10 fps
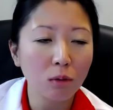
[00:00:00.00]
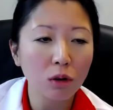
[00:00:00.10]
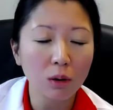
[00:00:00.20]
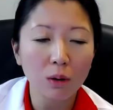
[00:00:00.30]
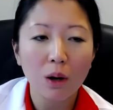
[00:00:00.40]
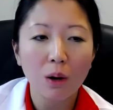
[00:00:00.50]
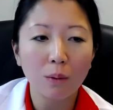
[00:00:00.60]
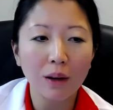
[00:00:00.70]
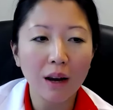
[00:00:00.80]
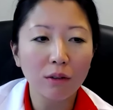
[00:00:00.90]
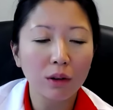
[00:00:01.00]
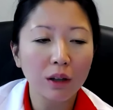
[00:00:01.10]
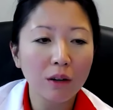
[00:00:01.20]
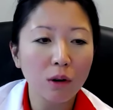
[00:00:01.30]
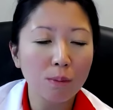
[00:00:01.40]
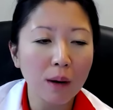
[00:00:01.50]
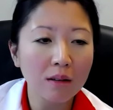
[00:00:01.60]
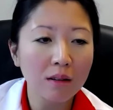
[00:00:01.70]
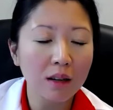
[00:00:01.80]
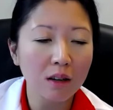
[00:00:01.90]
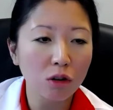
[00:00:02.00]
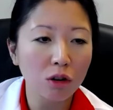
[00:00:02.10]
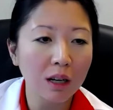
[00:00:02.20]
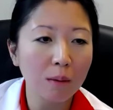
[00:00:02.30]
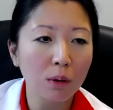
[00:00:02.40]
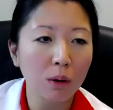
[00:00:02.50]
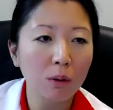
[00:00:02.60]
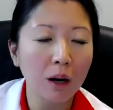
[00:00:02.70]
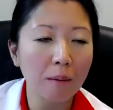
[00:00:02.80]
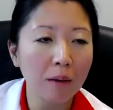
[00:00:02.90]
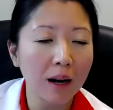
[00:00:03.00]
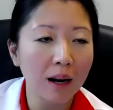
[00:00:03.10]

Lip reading: So we have a very robust screening program,